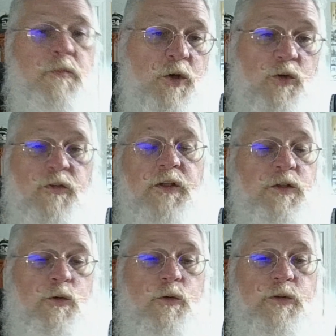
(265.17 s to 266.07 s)
to move the
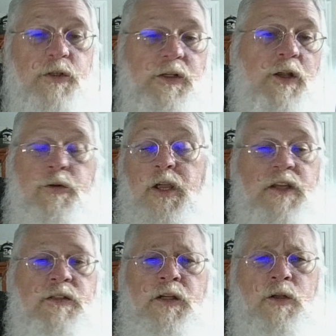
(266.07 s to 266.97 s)
tool to the
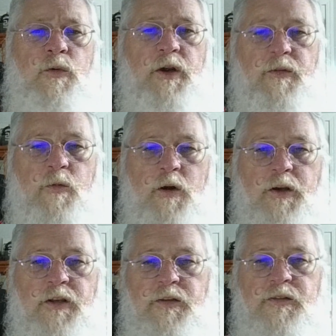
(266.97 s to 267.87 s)
location to do whatever
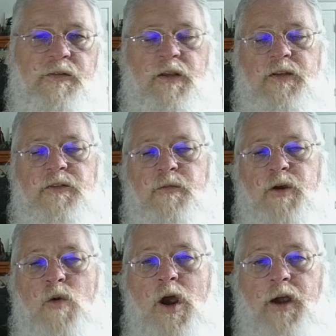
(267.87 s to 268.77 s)
work is
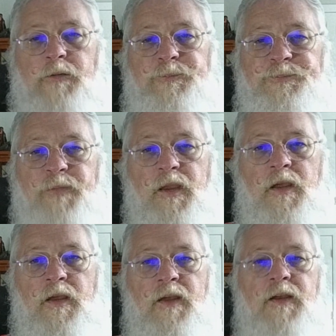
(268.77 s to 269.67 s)
required.
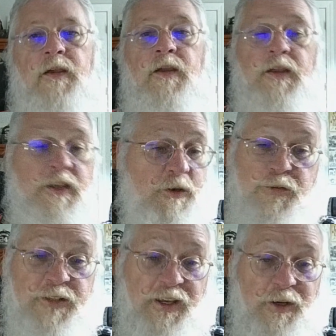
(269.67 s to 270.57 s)

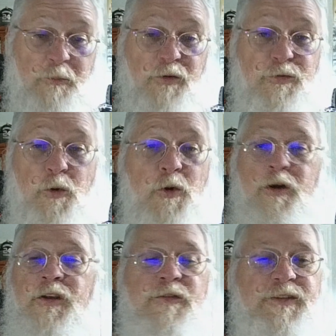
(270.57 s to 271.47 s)
You've seen them
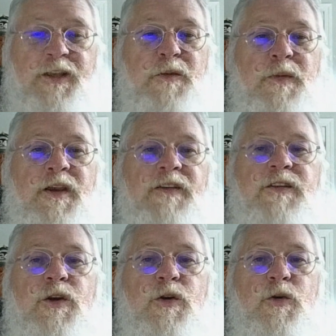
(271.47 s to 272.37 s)
before. You've seen them in
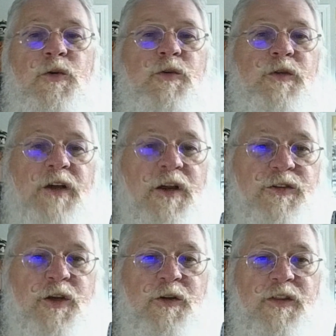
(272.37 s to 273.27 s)
school. I'll
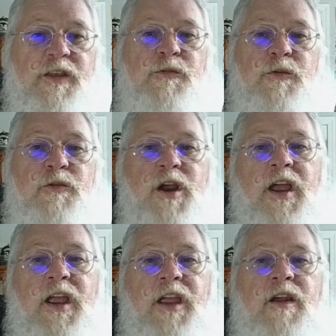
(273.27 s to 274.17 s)
show you this one
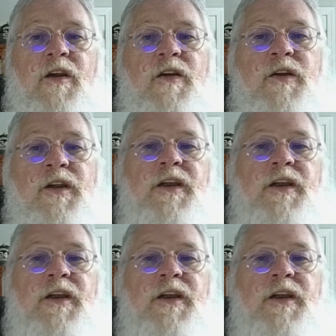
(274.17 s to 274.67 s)
right here.